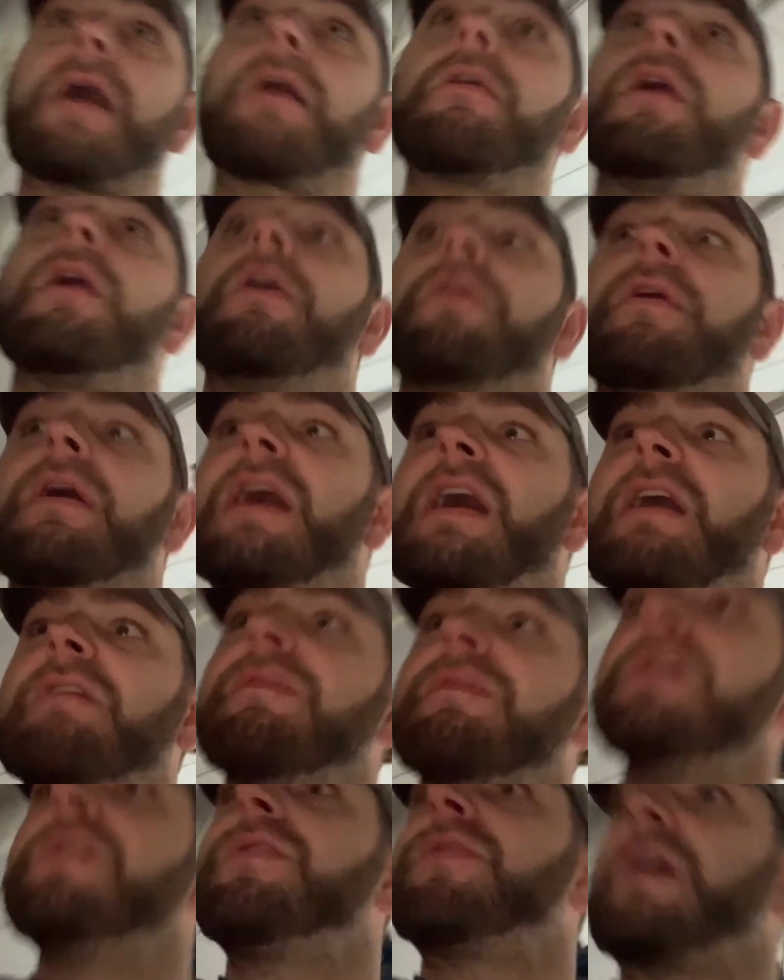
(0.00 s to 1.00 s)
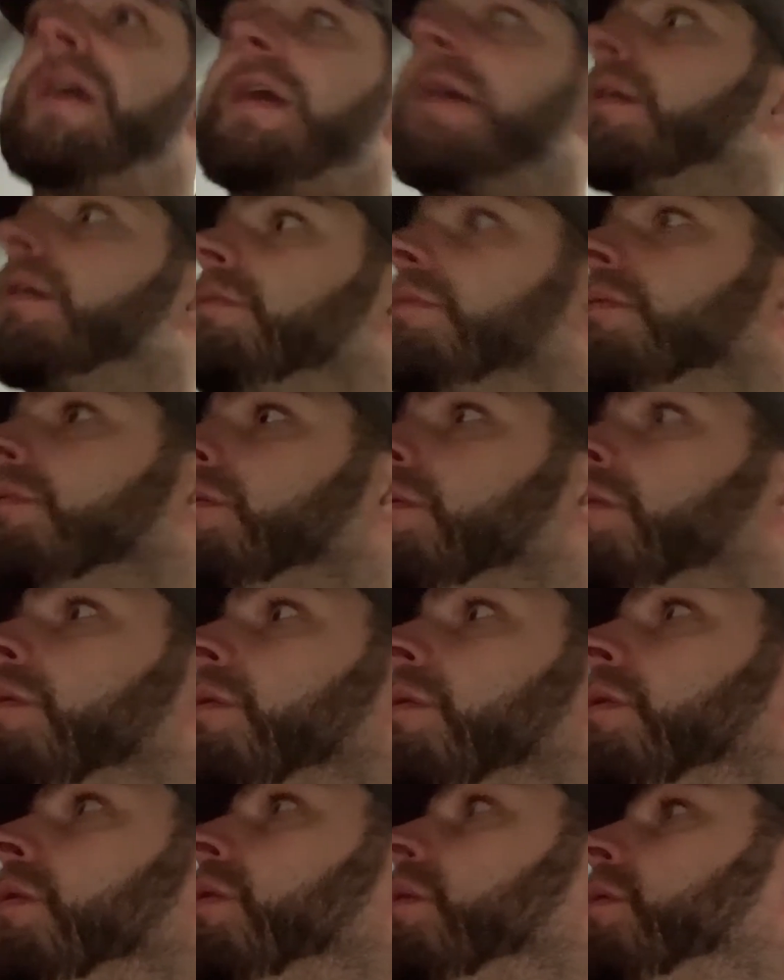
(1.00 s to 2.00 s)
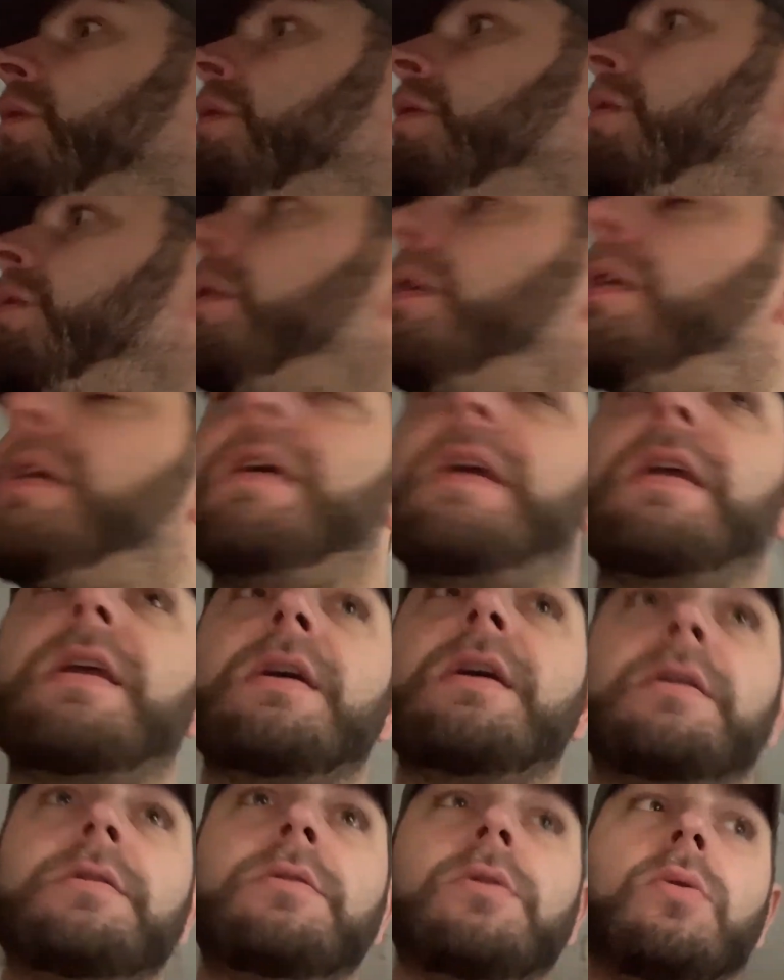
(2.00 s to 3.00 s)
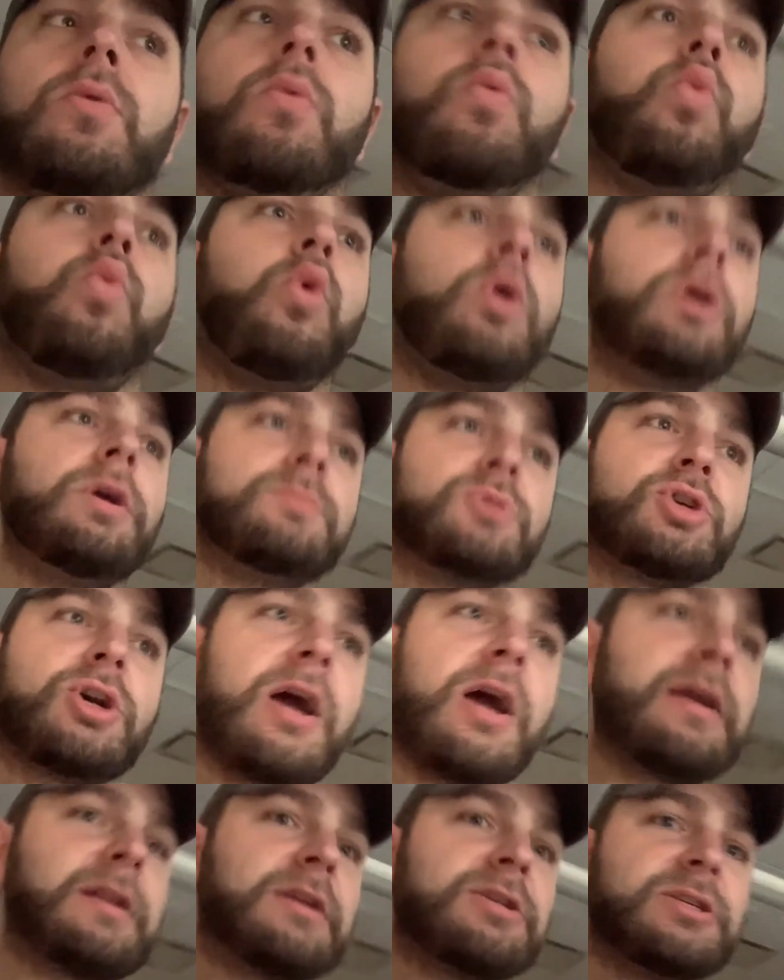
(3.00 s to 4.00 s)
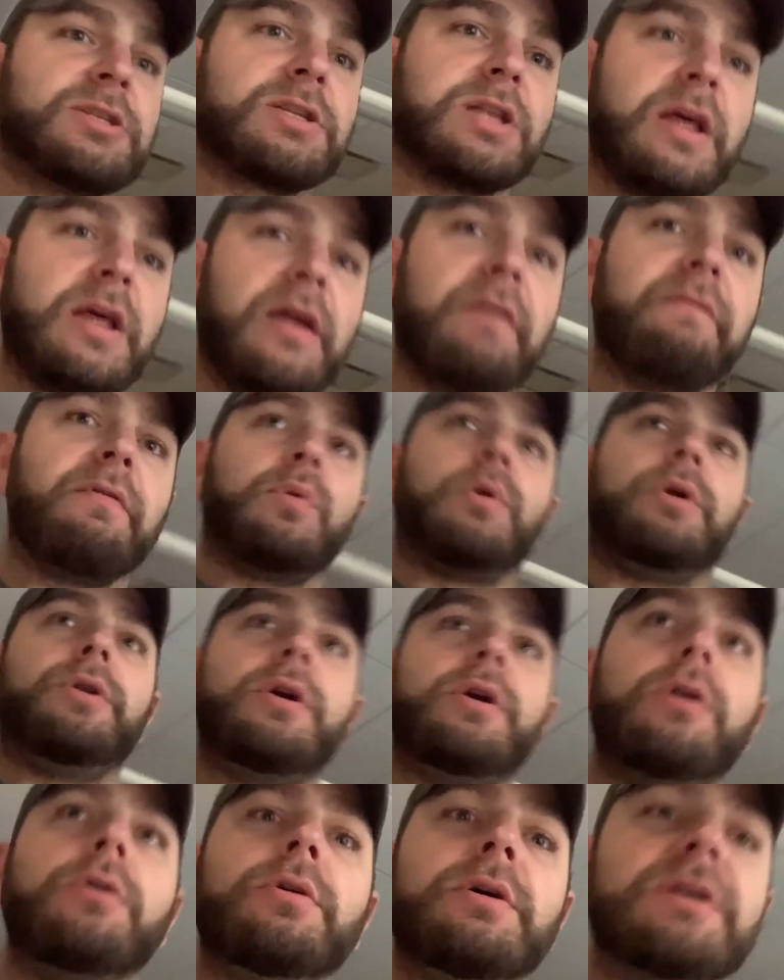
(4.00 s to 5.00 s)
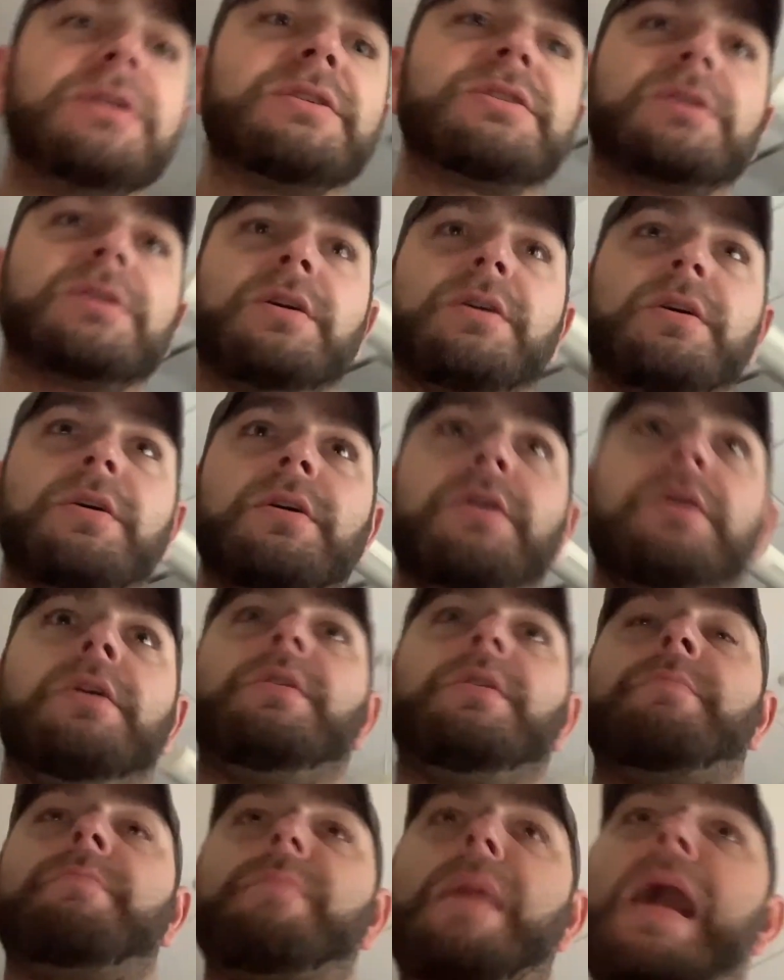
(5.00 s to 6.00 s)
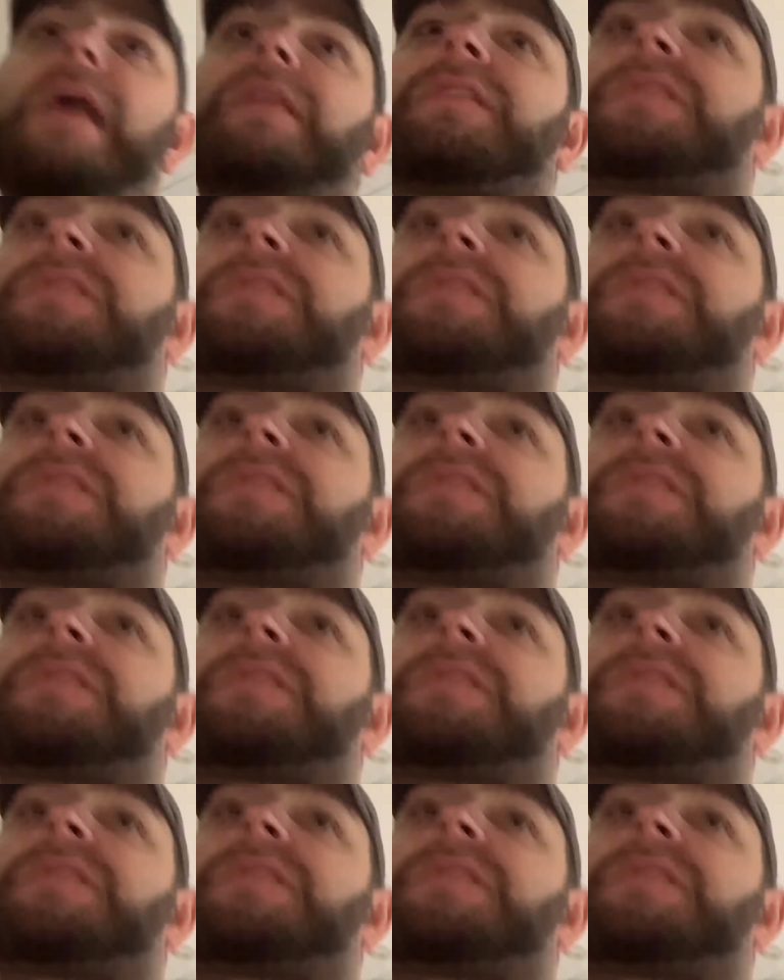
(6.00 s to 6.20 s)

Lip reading: around. Everything. And what I'm trying to just let everyone know is math's